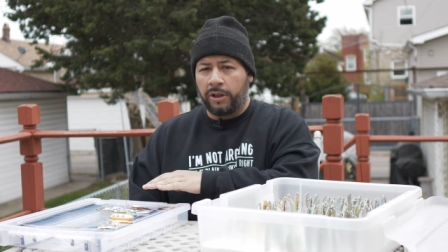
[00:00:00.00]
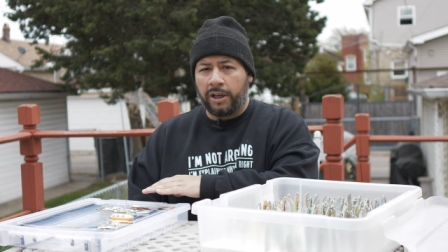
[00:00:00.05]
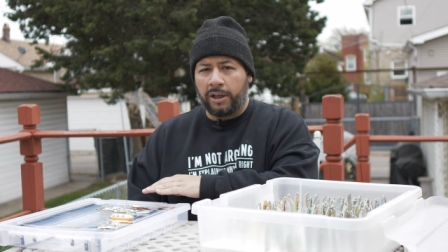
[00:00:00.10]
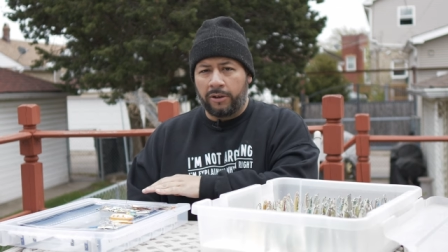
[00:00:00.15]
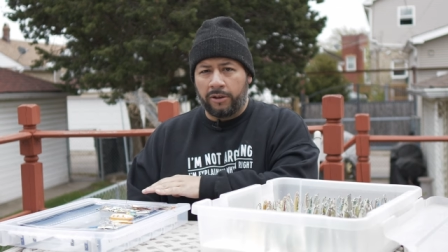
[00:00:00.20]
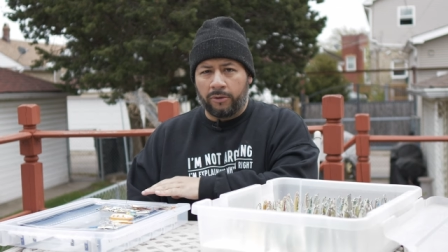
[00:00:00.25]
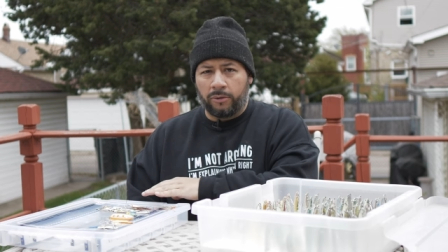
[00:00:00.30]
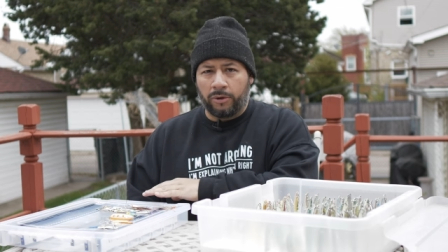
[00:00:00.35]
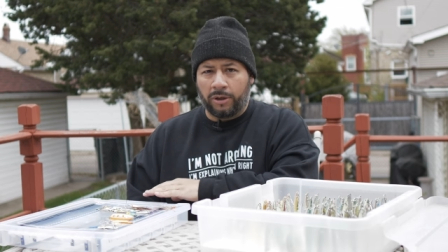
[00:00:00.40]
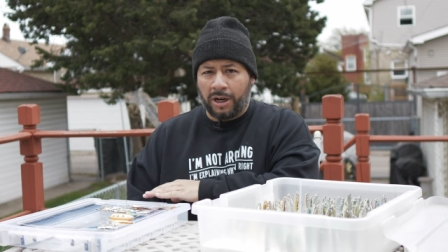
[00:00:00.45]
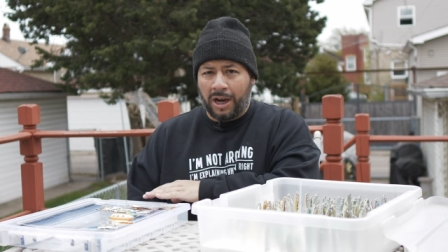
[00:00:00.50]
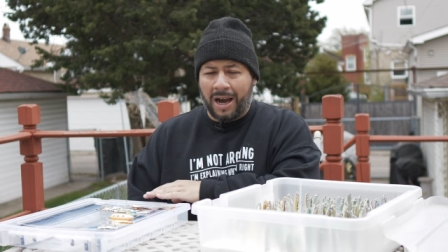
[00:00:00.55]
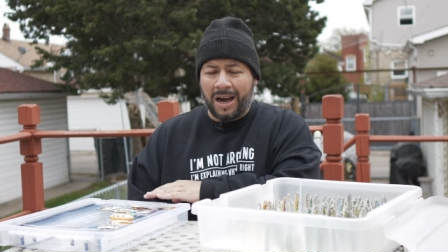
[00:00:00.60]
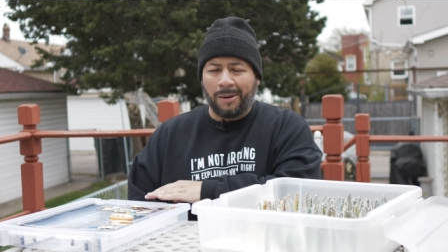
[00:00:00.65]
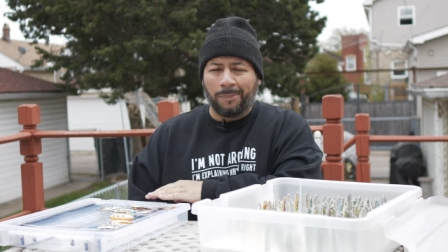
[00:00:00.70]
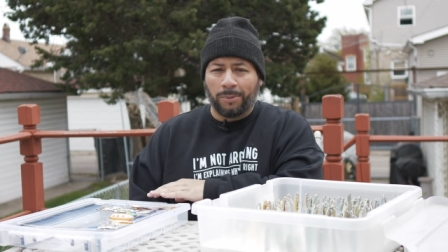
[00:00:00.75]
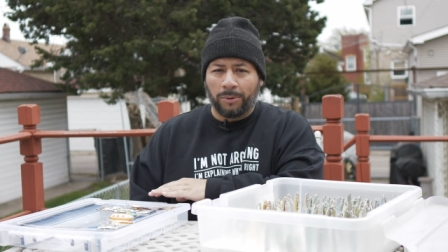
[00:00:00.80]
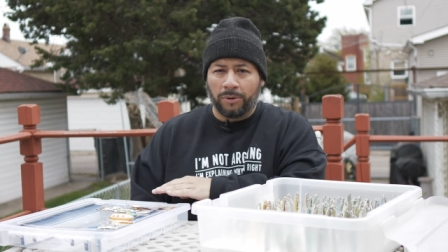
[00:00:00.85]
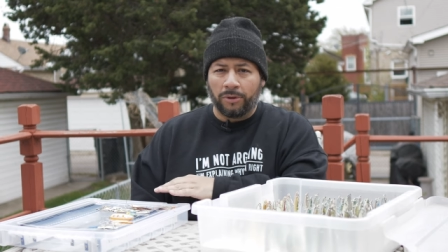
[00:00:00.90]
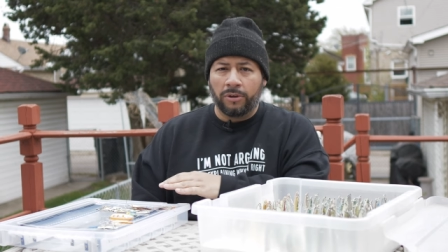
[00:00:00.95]
and or
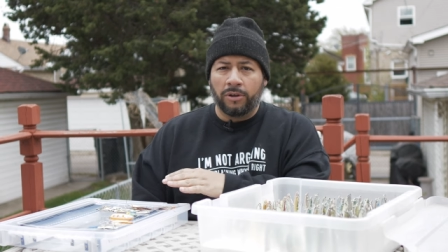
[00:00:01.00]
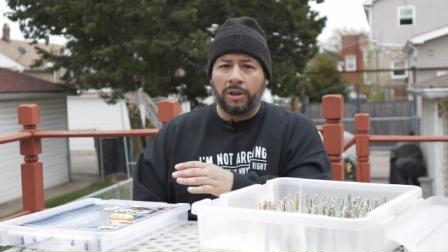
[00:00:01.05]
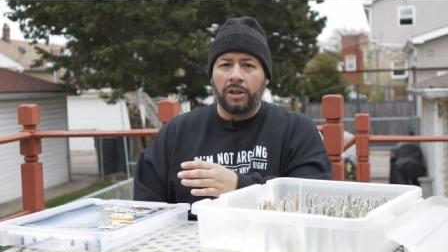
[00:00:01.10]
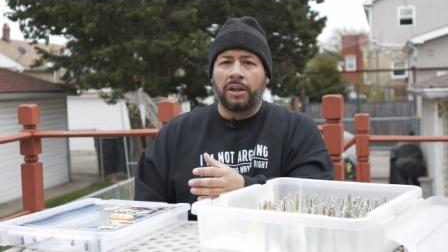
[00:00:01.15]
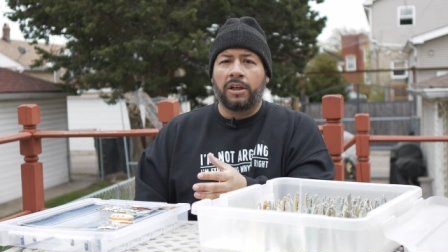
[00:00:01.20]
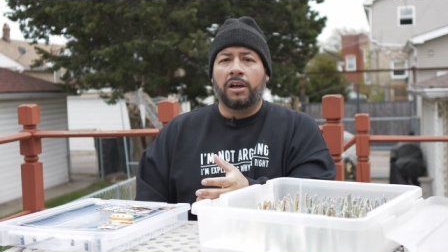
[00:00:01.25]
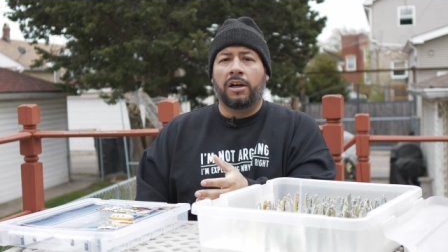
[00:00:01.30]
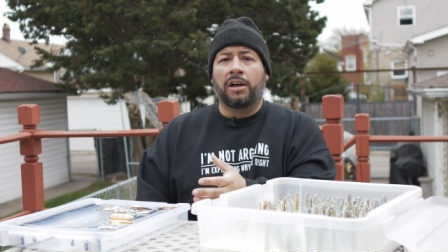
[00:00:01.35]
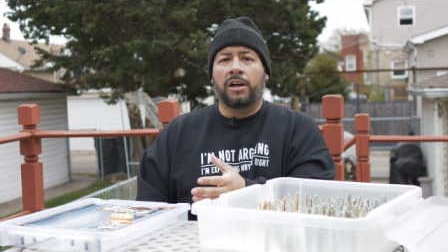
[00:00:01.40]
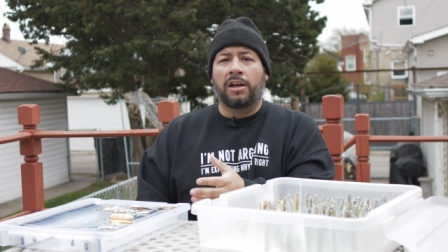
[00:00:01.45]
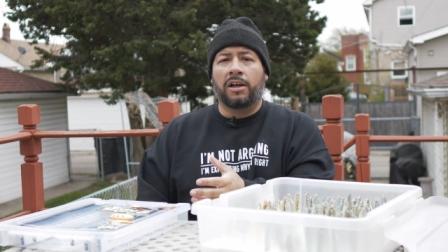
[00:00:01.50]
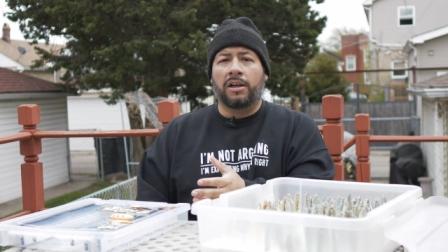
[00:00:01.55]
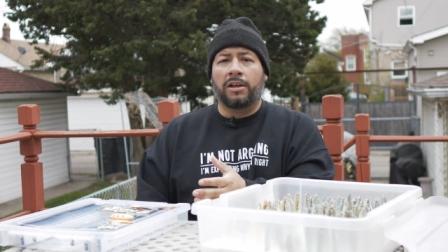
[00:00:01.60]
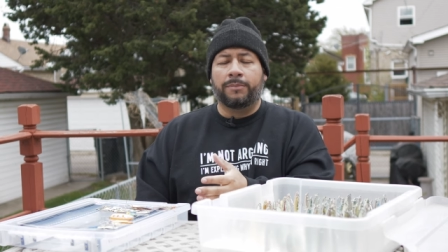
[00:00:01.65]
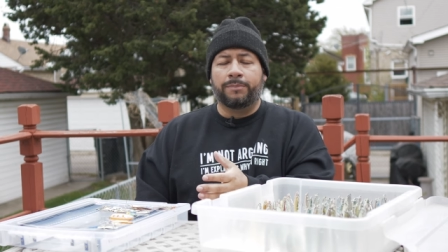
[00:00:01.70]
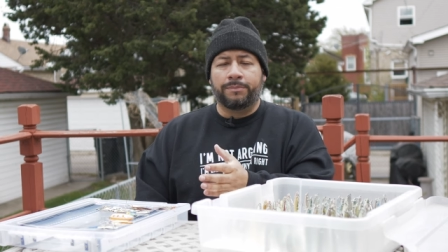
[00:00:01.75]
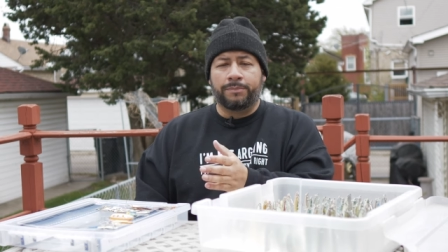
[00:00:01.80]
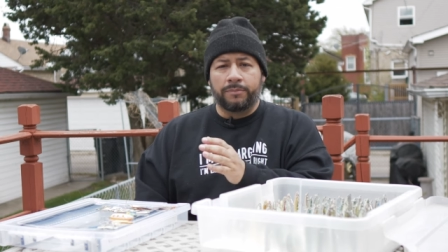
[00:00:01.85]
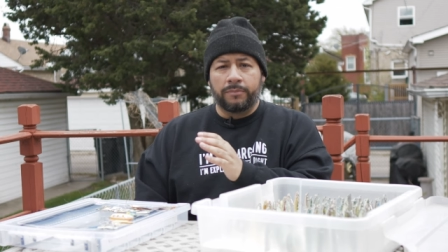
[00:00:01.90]
copper uh,